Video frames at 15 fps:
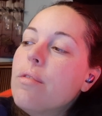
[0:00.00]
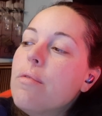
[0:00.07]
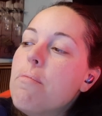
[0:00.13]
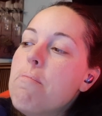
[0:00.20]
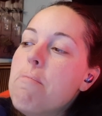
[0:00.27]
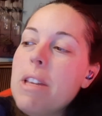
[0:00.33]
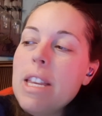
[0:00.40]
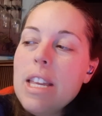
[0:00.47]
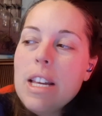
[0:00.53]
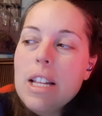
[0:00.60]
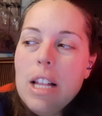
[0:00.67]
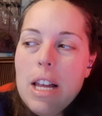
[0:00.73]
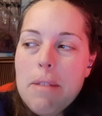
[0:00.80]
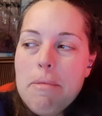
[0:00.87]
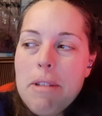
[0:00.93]
mini
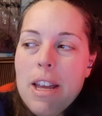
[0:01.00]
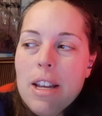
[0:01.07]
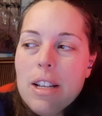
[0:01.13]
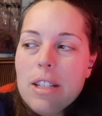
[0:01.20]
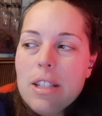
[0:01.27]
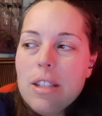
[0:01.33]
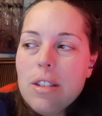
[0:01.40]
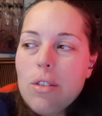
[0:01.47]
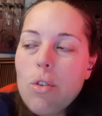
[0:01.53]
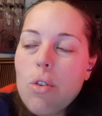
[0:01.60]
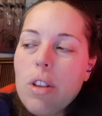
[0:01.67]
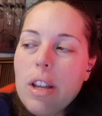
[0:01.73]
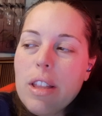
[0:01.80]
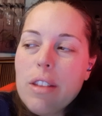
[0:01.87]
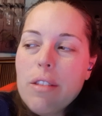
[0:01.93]
climax, or
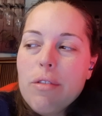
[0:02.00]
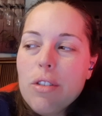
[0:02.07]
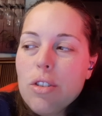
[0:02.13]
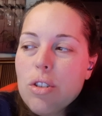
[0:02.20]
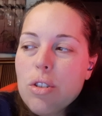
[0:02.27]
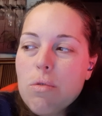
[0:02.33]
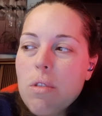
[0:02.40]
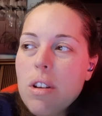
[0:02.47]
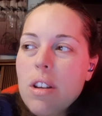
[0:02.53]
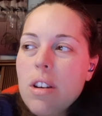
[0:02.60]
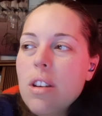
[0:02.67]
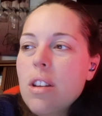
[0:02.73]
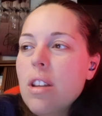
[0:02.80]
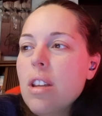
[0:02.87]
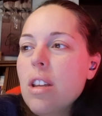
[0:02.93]
like the first
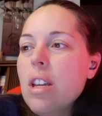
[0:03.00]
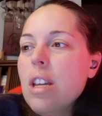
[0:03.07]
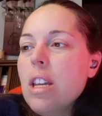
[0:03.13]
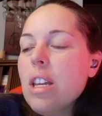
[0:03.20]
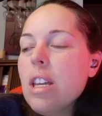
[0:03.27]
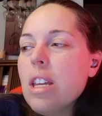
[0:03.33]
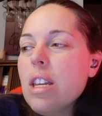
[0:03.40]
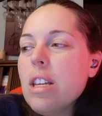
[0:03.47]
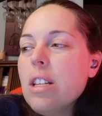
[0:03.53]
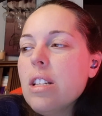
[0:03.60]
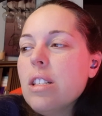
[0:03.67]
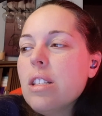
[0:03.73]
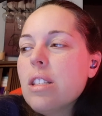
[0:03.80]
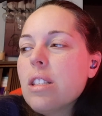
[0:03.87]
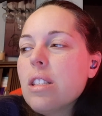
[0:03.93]
one,
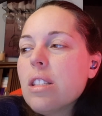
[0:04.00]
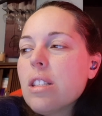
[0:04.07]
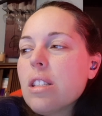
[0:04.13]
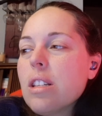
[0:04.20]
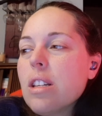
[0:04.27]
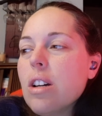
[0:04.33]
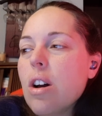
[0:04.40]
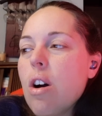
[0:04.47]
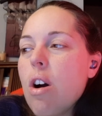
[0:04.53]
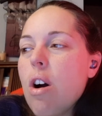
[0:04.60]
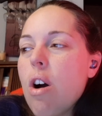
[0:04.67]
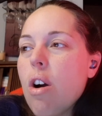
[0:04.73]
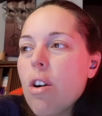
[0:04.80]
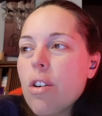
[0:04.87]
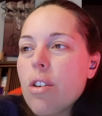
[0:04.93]
is
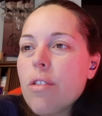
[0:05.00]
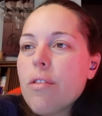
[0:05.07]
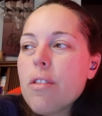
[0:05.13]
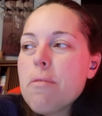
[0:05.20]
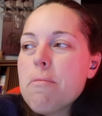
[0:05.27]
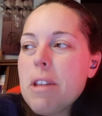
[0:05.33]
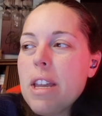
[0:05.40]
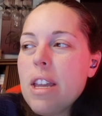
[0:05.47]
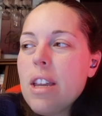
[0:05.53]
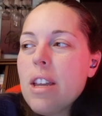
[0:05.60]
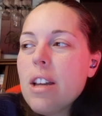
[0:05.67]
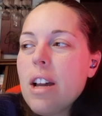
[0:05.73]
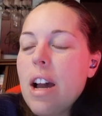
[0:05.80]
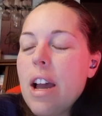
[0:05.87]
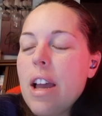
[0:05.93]
harder for me.
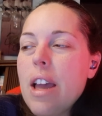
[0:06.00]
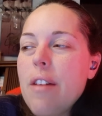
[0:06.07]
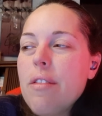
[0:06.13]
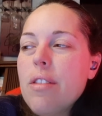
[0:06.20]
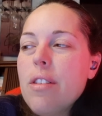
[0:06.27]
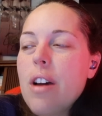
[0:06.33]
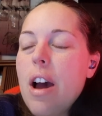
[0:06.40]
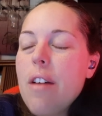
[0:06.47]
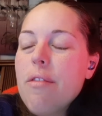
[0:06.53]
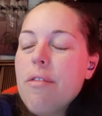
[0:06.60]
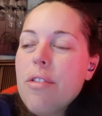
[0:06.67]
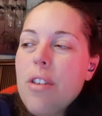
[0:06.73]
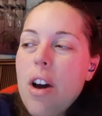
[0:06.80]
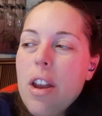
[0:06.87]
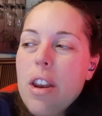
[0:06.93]
I've
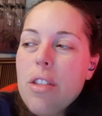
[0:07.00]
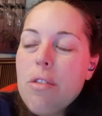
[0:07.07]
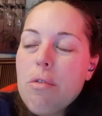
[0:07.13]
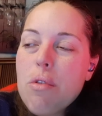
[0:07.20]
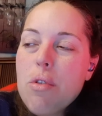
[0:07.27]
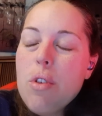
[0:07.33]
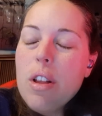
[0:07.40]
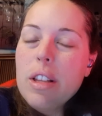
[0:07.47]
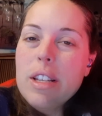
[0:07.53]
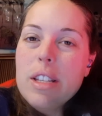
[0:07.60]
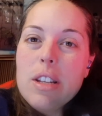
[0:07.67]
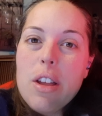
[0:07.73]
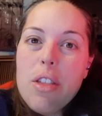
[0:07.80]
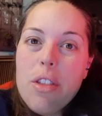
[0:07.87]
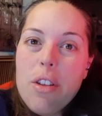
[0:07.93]
thought it through, at least
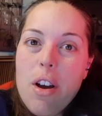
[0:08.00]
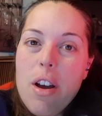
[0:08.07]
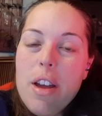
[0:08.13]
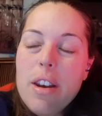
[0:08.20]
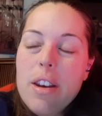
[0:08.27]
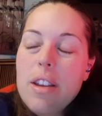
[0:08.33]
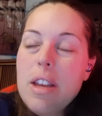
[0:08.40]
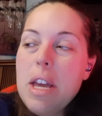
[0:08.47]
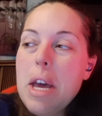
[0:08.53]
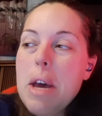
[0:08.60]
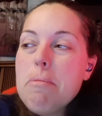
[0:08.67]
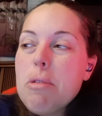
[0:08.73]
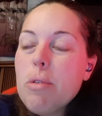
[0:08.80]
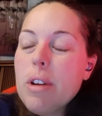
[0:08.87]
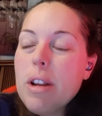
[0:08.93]
I thought,
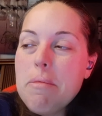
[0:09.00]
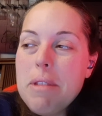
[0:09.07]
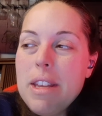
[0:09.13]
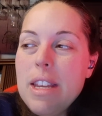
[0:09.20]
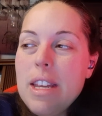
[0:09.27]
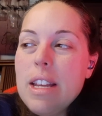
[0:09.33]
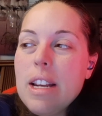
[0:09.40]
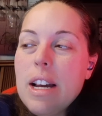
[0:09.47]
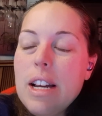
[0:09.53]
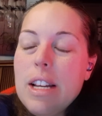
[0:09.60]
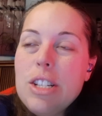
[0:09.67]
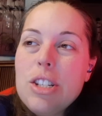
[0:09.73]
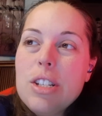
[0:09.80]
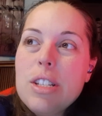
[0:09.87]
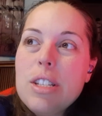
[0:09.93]
but when I'm in it, I
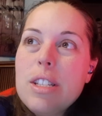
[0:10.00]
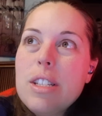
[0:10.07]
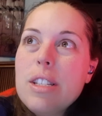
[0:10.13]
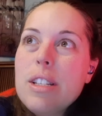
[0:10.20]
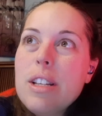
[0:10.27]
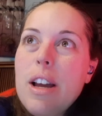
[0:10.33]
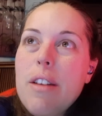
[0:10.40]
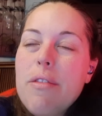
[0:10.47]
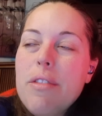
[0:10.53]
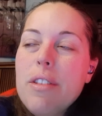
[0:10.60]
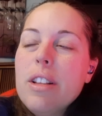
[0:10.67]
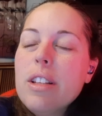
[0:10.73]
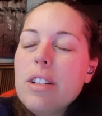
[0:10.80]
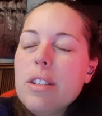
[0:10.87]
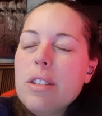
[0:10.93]

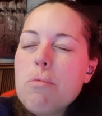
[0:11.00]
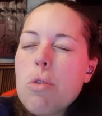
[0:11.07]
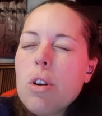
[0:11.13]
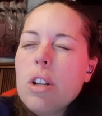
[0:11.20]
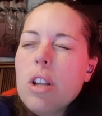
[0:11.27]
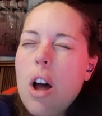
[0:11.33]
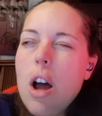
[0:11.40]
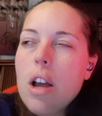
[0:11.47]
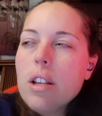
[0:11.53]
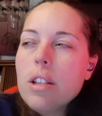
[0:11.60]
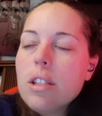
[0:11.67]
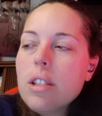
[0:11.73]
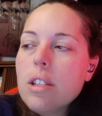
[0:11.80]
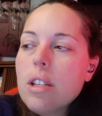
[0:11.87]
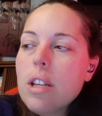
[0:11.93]
feel a little more
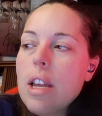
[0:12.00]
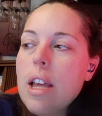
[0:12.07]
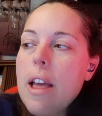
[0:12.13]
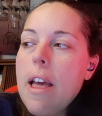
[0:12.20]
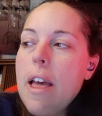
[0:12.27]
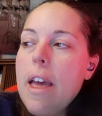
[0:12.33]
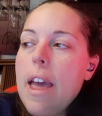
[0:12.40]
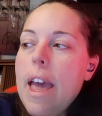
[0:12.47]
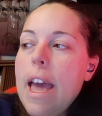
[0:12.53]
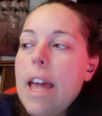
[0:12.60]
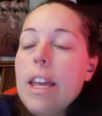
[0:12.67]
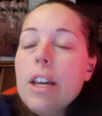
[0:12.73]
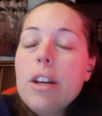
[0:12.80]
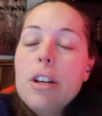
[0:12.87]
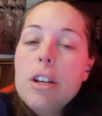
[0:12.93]
lost. And
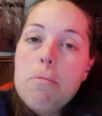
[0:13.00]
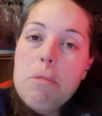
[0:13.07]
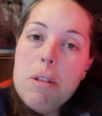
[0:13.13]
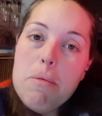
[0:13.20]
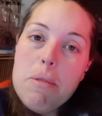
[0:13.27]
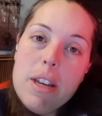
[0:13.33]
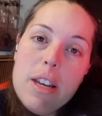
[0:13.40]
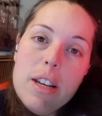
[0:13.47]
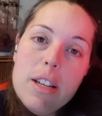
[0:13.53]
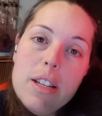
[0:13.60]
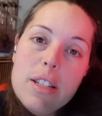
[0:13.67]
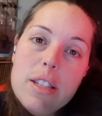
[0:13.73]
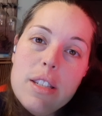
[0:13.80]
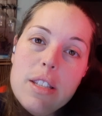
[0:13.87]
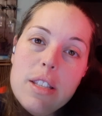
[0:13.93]
it could be
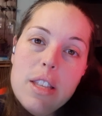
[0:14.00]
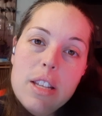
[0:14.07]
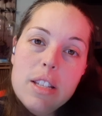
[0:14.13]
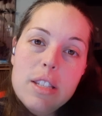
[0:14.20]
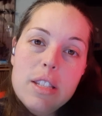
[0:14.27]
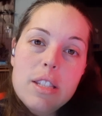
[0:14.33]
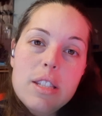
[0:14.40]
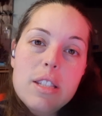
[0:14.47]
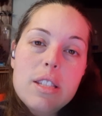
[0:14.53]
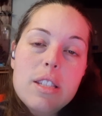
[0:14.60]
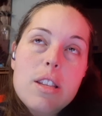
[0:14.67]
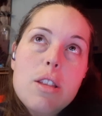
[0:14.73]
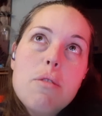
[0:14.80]
because this